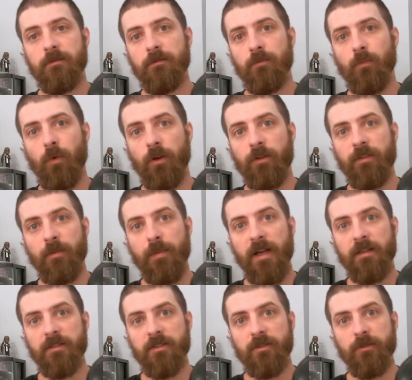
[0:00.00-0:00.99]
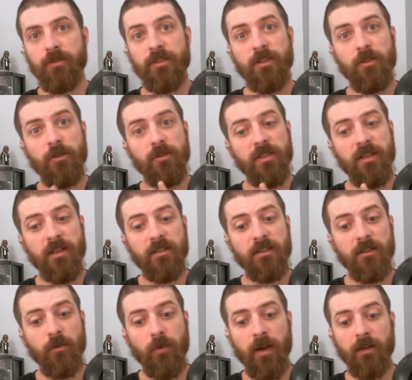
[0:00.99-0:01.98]
worth of pencils, 2 sets
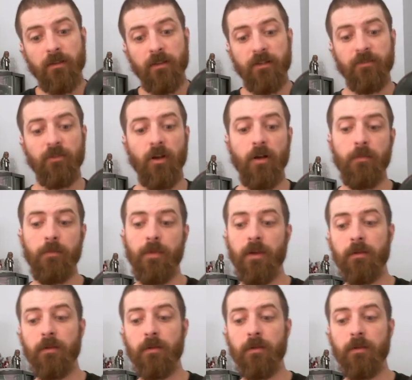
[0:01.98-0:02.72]
directly from